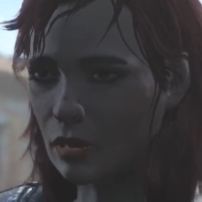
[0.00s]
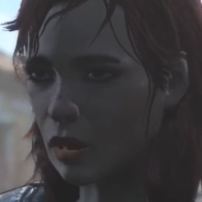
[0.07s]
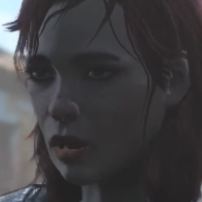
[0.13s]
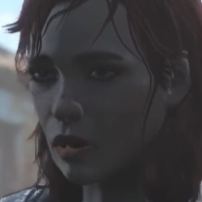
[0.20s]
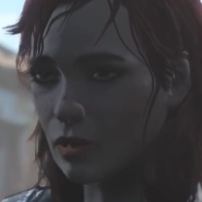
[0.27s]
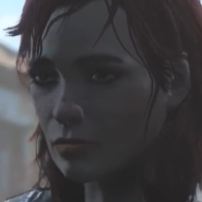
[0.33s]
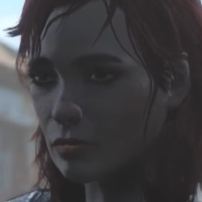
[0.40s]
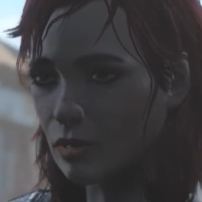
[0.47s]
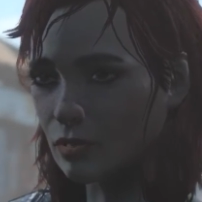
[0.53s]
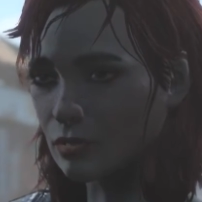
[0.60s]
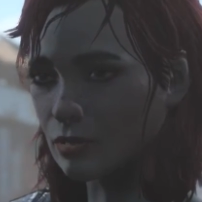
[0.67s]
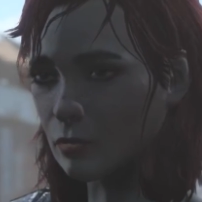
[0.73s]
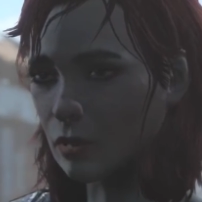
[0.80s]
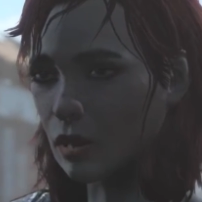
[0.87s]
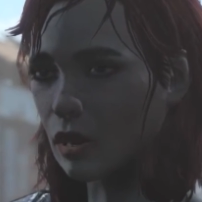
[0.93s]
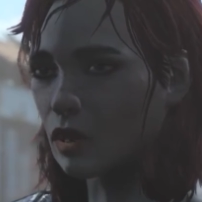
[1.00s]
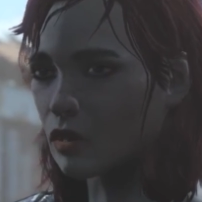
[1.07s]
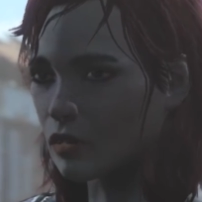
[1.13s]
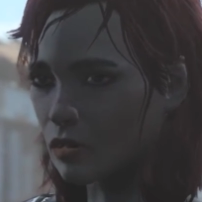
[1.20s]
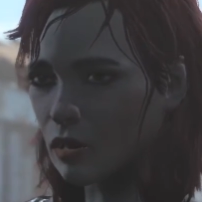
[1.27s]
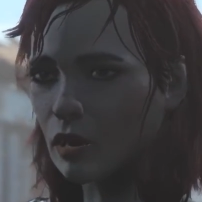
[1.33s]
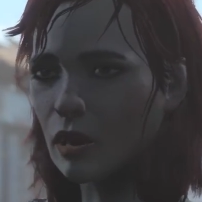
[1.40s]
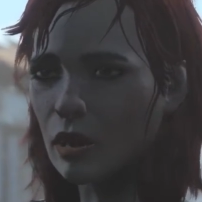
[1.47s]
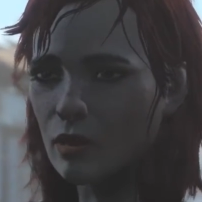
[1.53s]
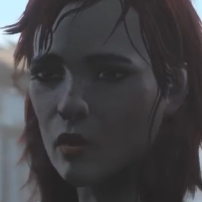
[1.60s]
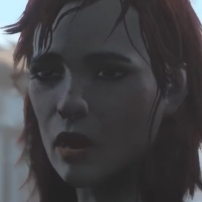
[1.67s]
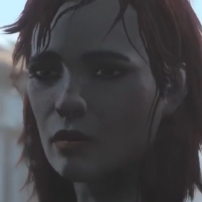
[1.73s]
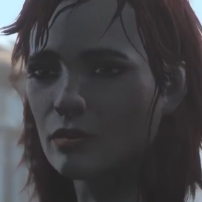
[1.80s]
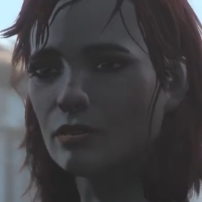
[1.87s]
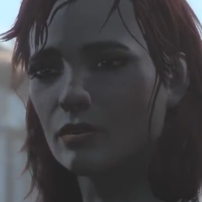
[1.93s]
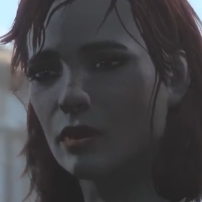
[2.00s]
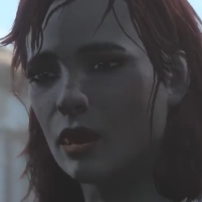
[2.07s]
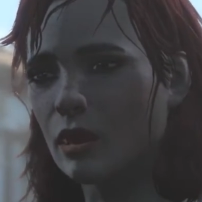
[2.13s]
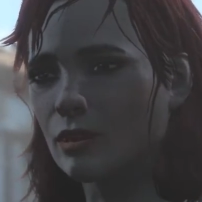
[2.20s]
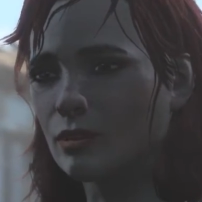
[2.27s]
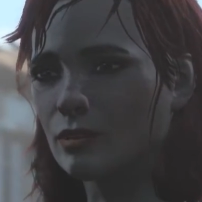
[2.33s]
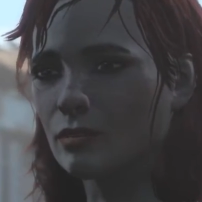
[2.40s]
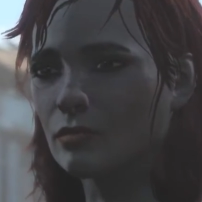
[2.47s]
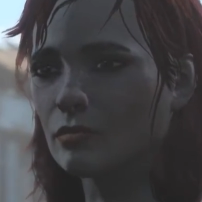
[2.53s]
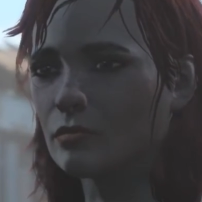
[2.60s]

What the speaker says: And I think deep down, I wanted to die.